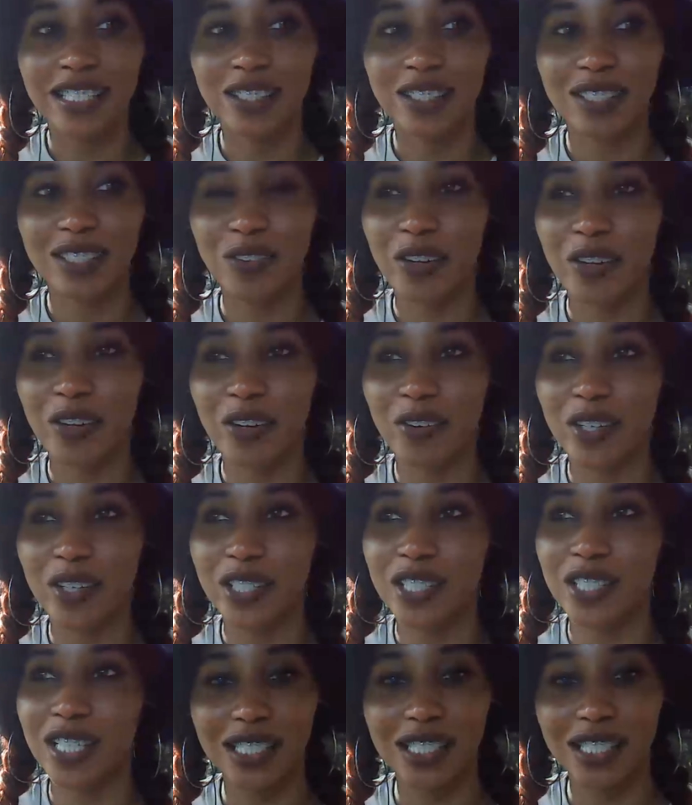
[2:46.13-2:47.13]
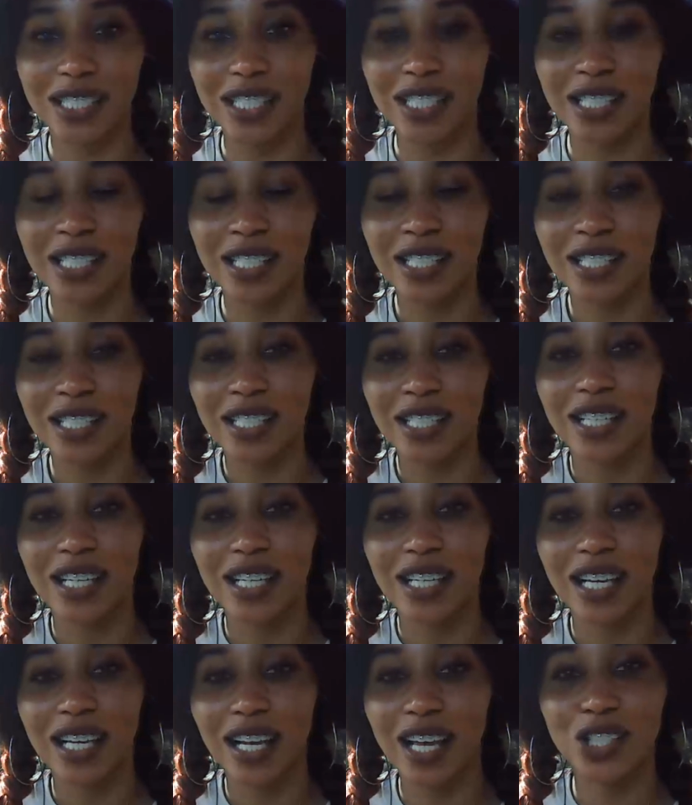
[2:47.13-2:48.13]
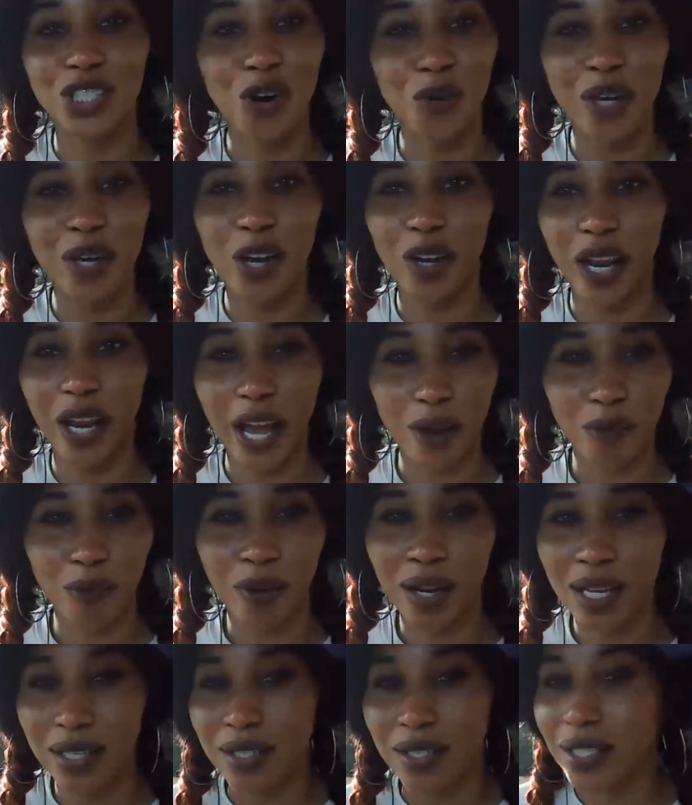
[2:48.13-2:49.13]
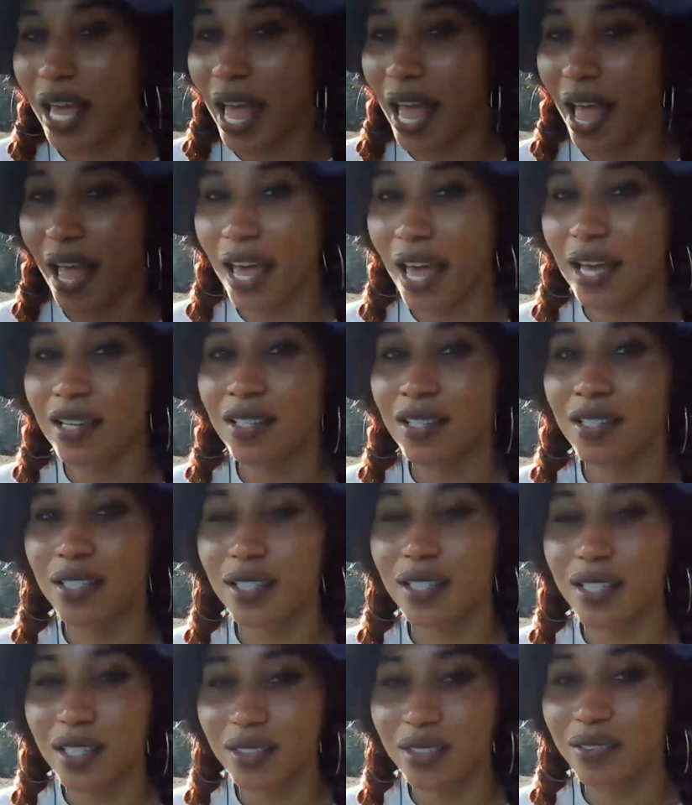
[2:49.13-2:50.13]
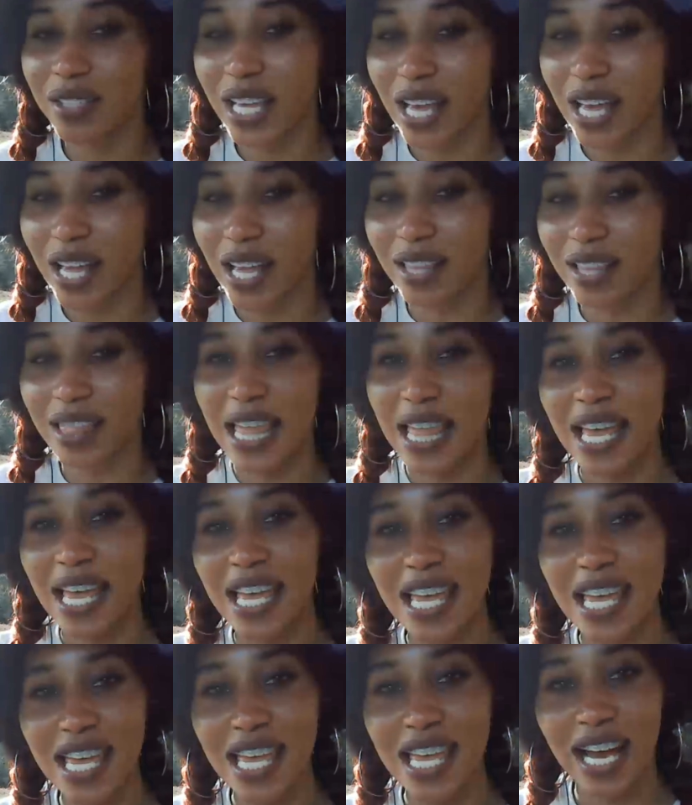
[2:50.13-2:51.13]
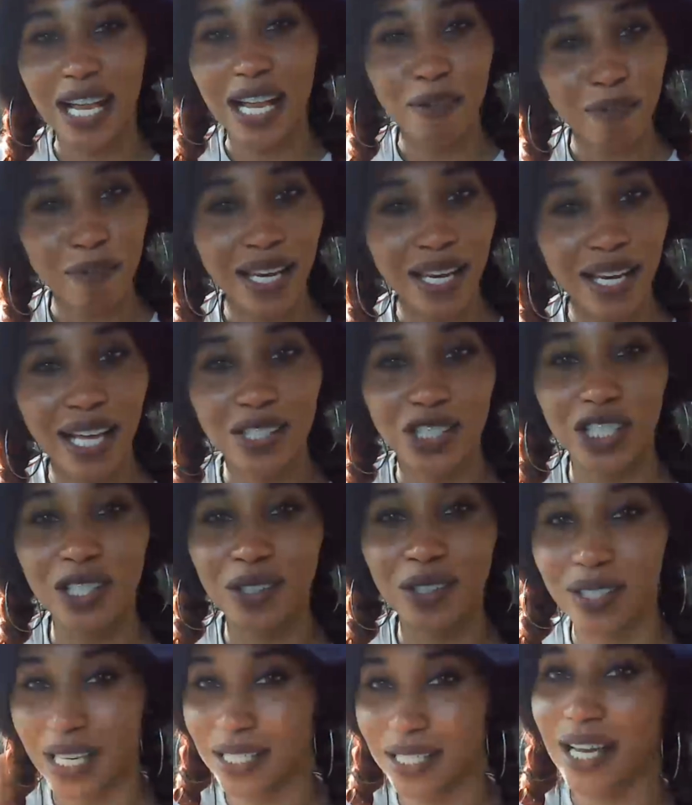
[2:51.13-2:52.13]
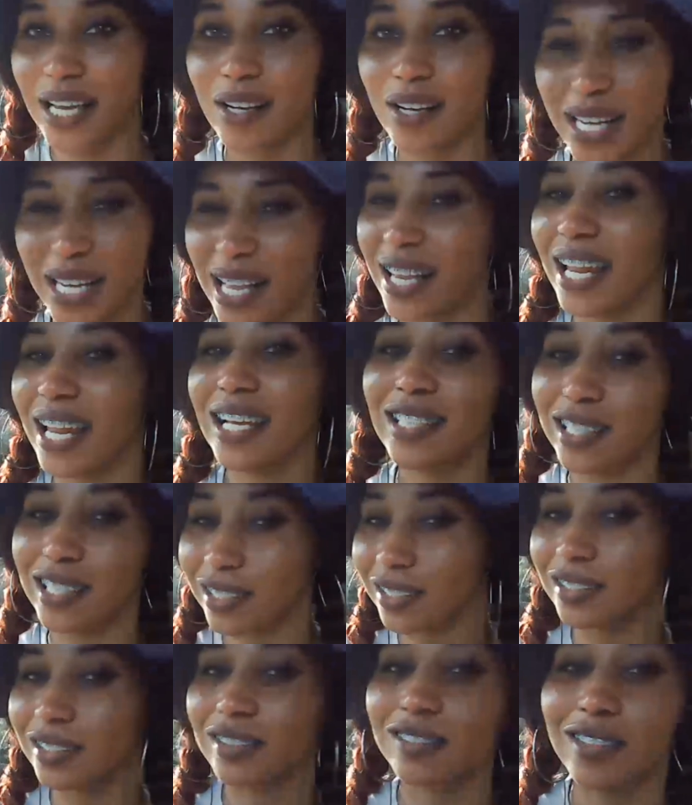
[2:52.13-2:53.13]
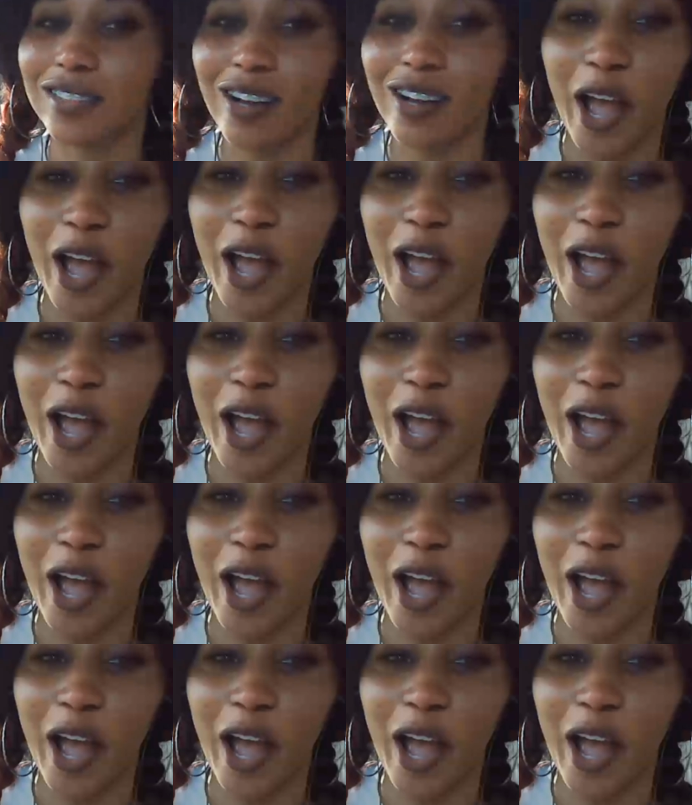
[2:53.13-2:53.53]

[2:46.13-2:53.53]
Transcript: Jesse and Joey are like working at this ad agency and they kind of make like a jingle that sounds kind of like this. Okay.